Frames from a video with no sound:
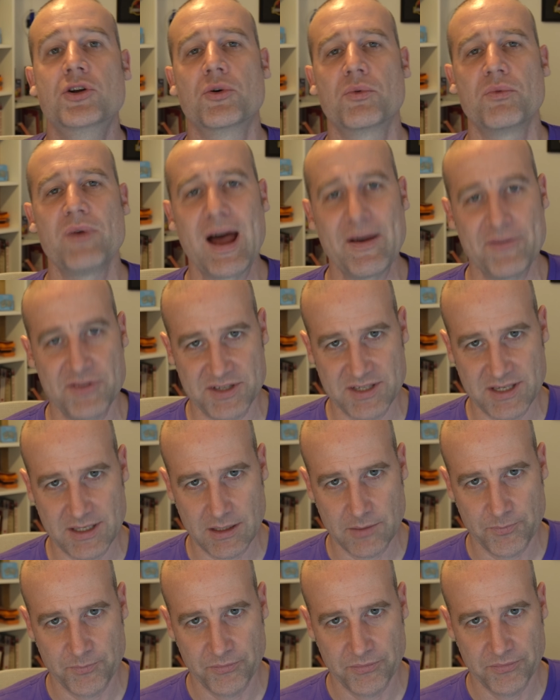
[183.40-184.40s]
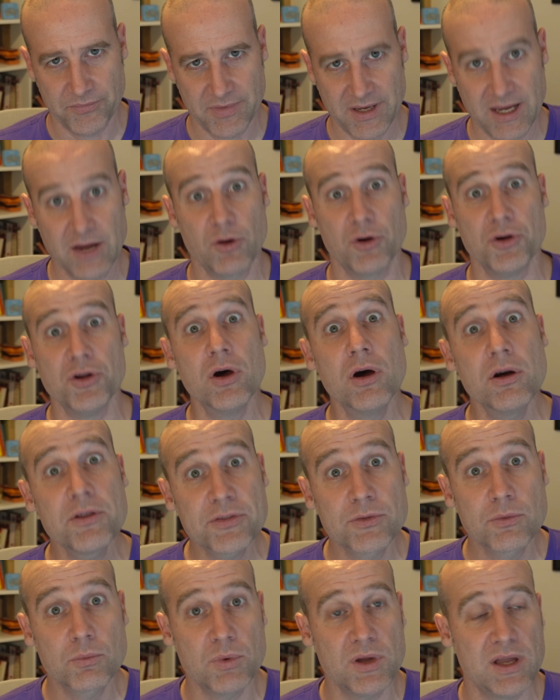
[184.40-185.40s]
gravity. Here on
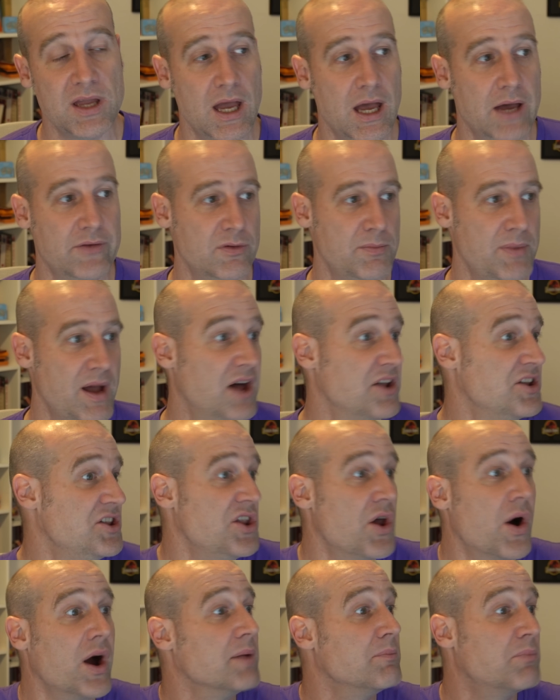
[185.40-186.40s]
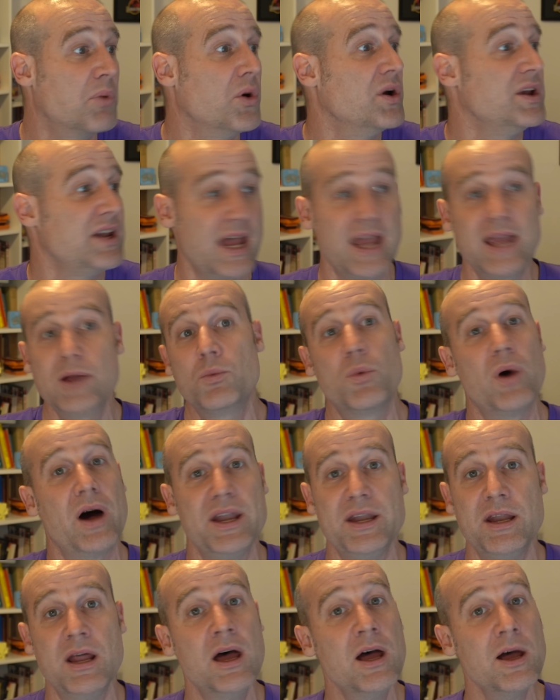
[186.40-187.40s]
Earth, we have about
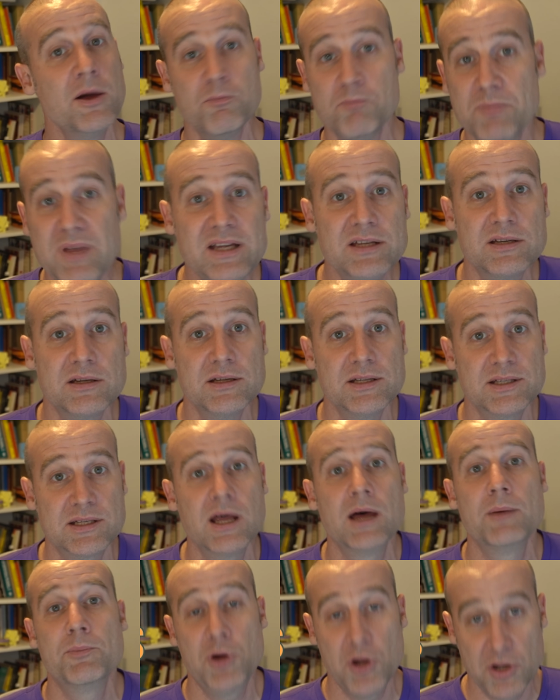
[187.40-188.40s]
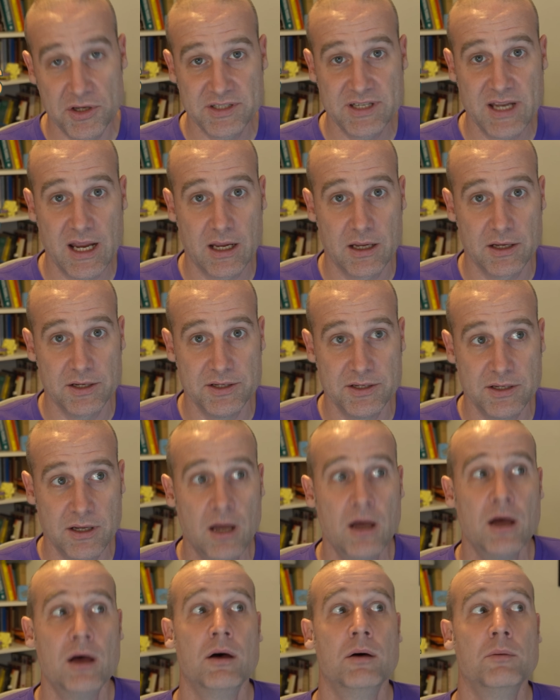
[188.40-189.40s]
9.81 meters per second
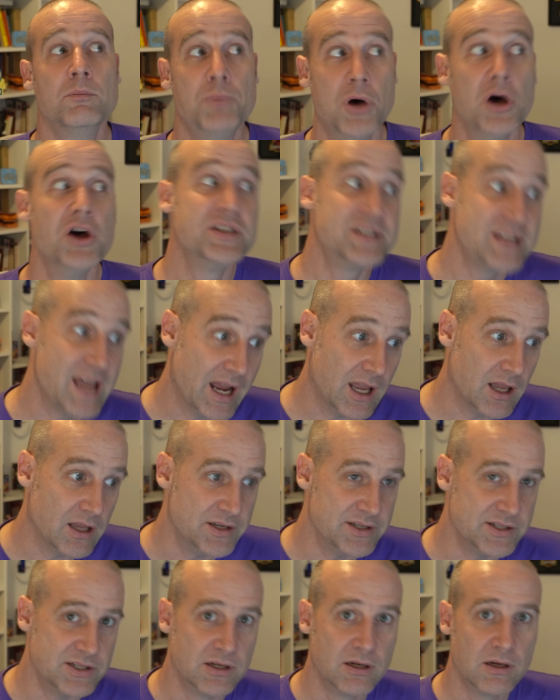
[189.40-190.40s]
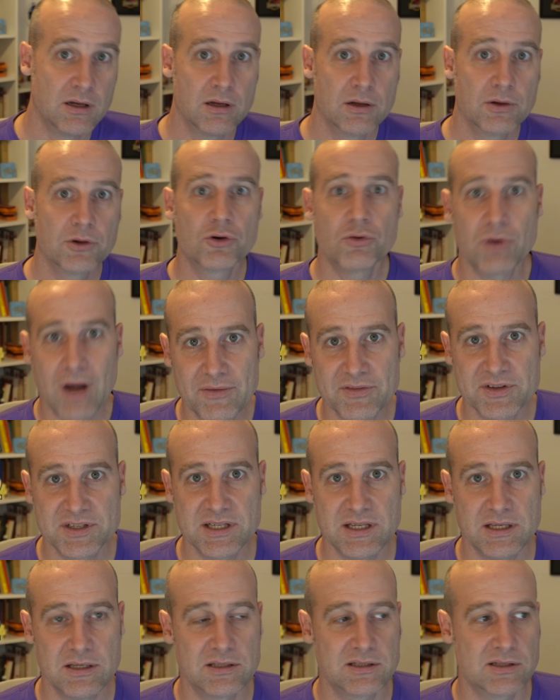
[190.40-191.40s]
per second
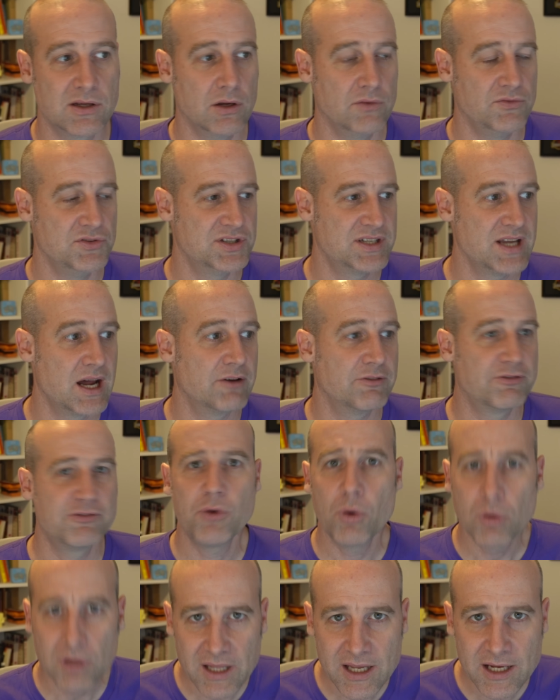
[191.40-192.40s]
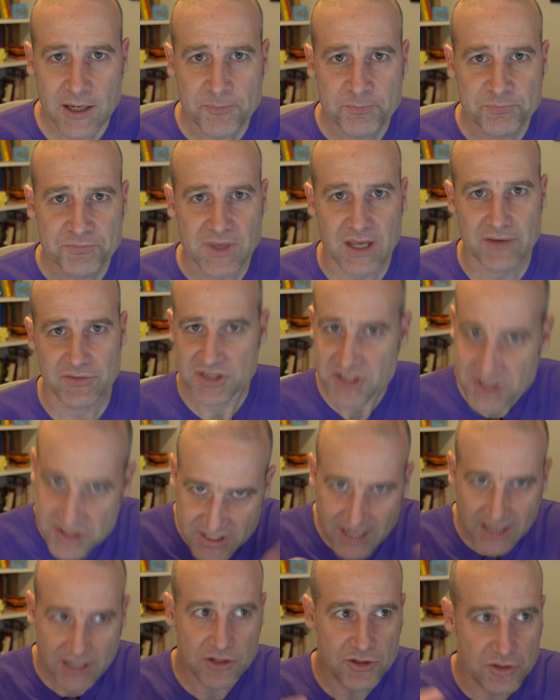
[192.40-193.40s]
gravity. So if you start falling, every
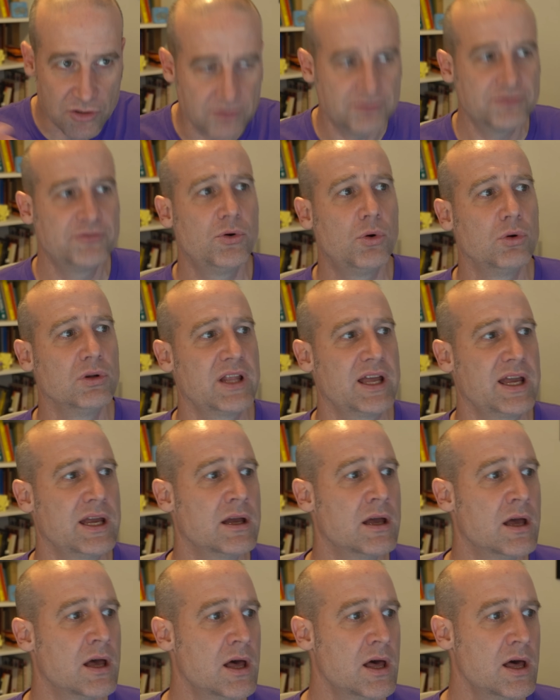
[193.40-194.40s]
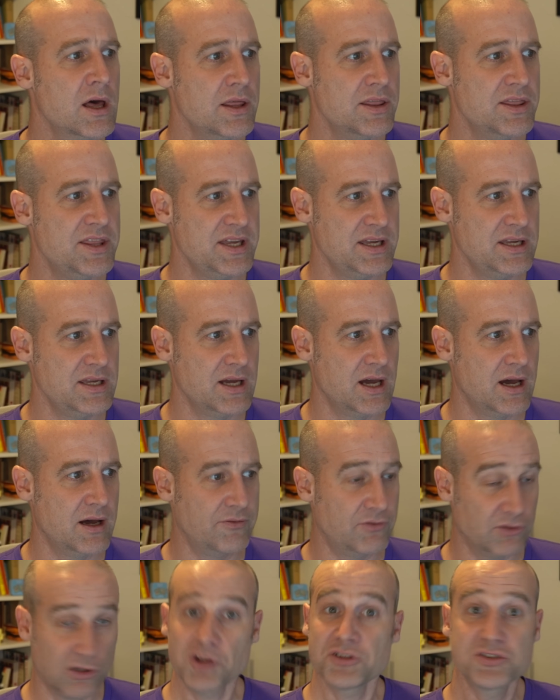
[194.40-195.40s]
second you're falling, the uh,
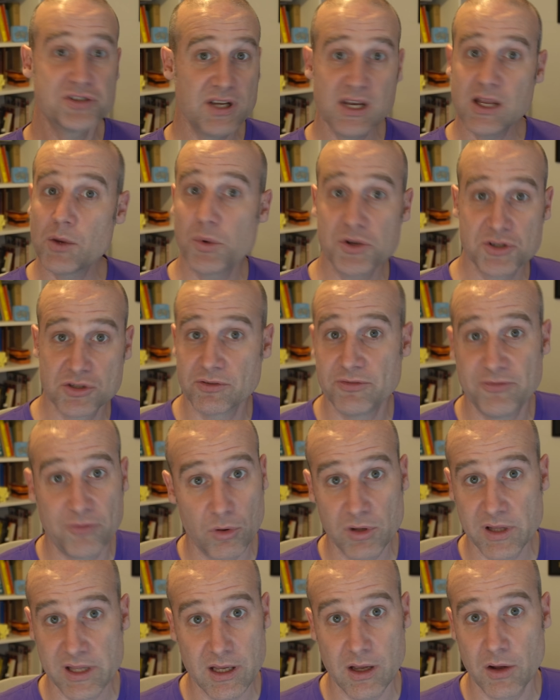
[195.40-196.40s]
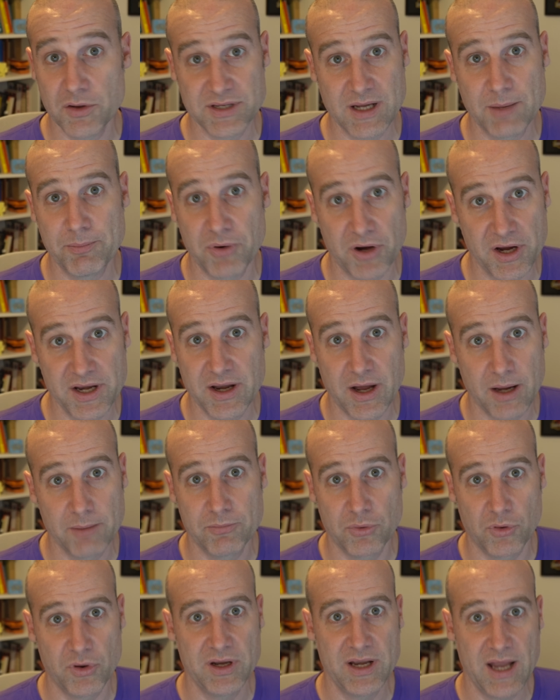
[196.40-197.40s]
velocity at which you're falling goes up by
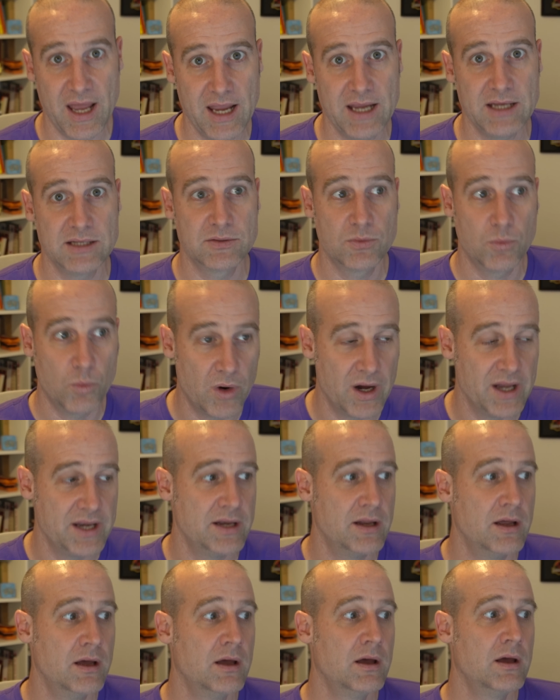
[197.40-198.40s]
9.81